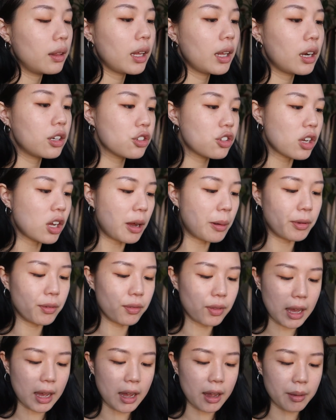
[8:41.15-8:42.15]
And on top
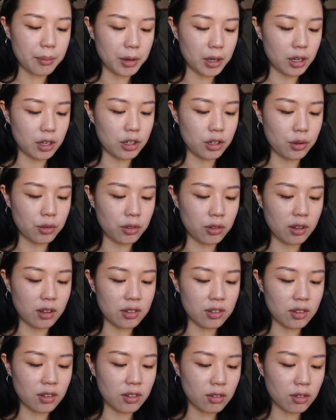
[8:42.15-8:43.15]
of that, I'm gonna use
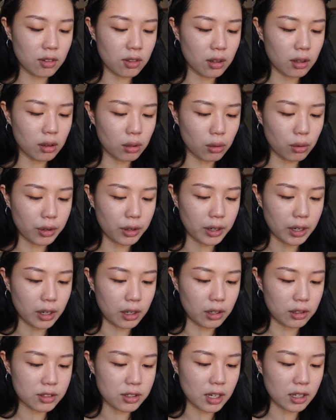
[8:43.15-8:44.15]
this. This is the
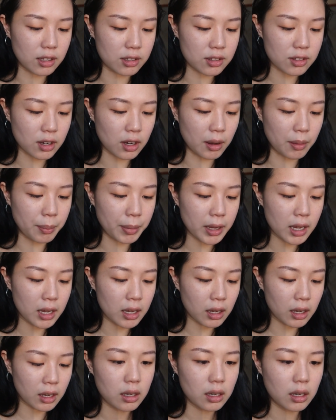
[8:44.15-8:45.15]
L'Oreal
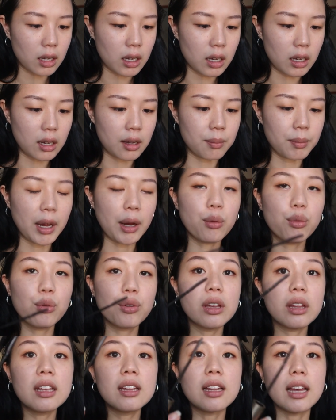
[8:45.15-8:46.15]
Telescopic. Um, I
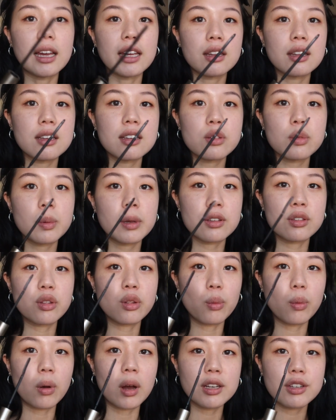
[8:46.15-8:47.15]
really like this because
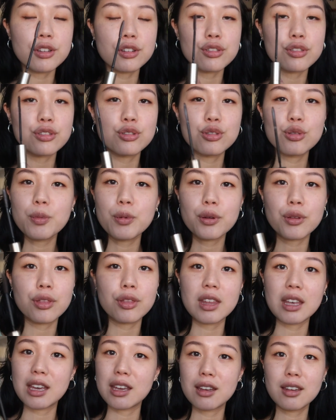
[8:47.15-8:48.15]
the wand is super
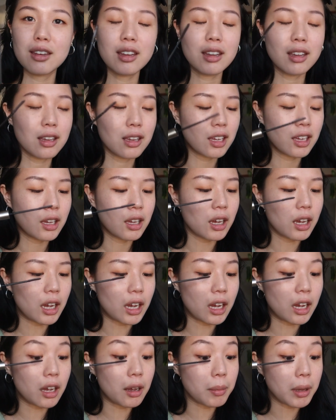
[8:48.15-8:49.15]
thin
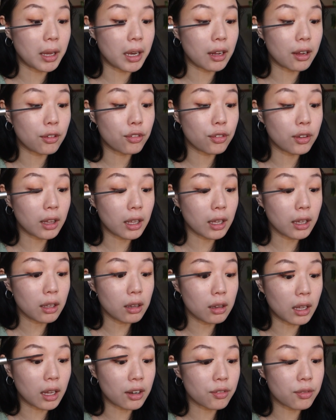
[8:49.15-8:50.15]
um, and I feel like a
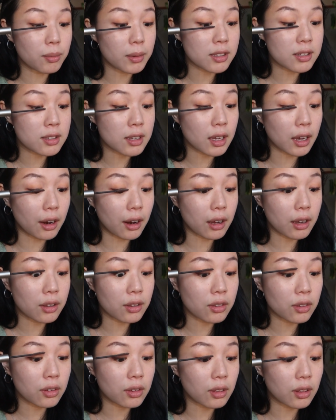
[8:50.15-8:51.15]
lot of
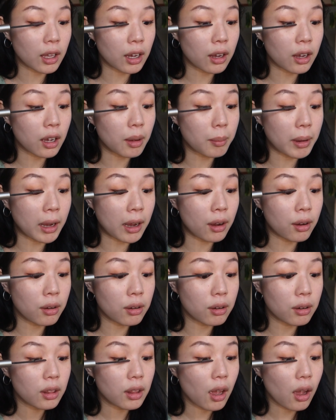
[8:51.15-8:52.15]
mascaras that come
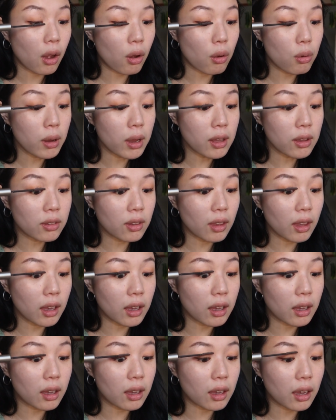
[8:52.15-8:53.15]
out, they always
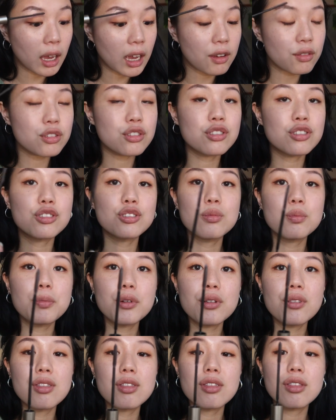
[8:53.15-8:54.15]
like have
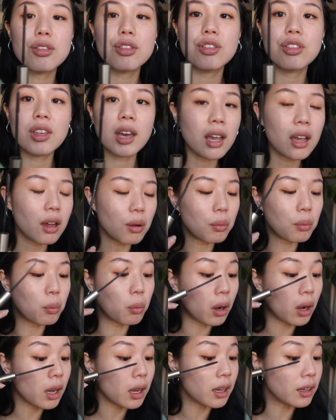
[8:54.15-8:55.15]
super thick
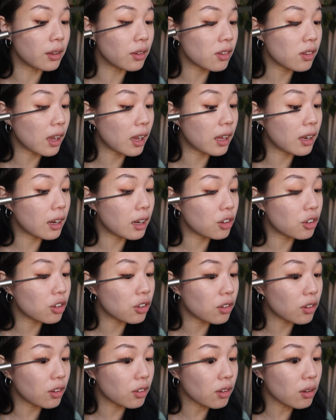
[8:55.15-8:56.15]
wands and it
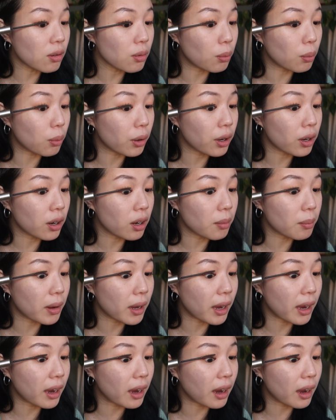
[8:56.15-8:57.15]
just doesn't work on
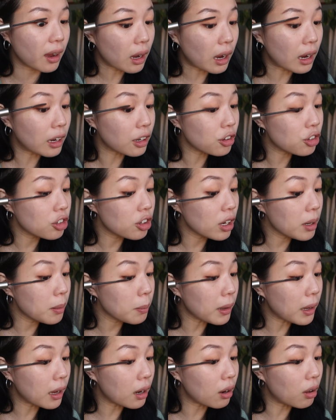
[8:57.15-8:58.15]
my eye
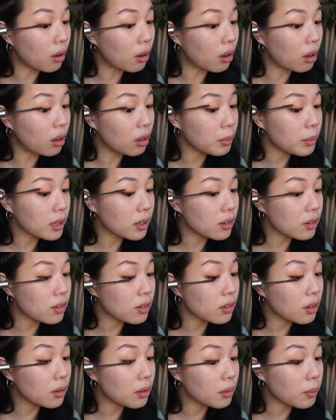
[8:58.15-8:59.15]
shape at all
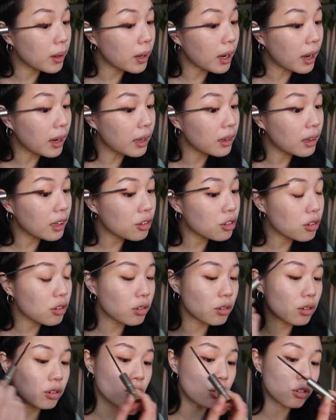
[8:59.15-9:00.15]
because my
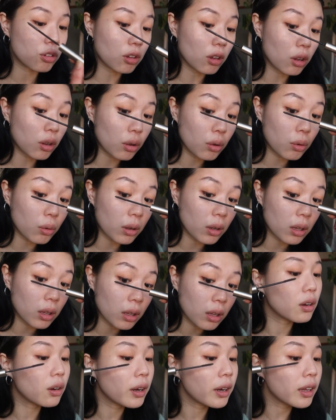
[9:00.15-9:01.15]
eyelashes are so
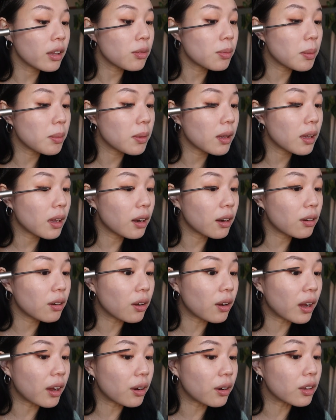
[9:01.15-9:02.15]
or I guess maybe I don't
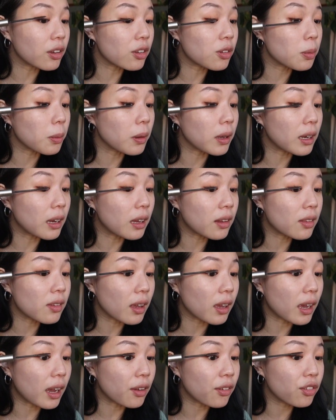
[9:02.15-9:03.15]
know how to explain it it's
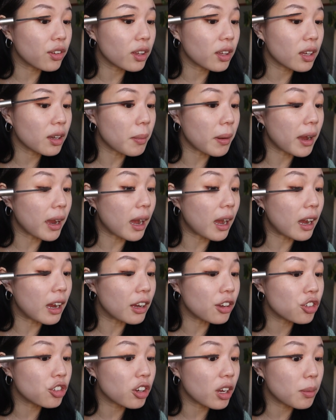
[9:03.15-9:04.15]
like I feel like my
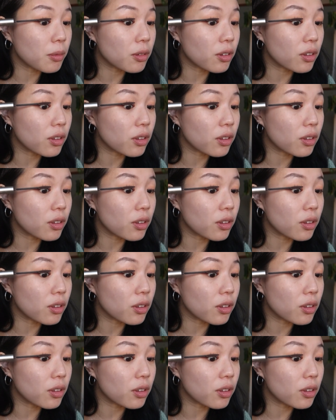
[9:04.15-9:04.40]
eye shape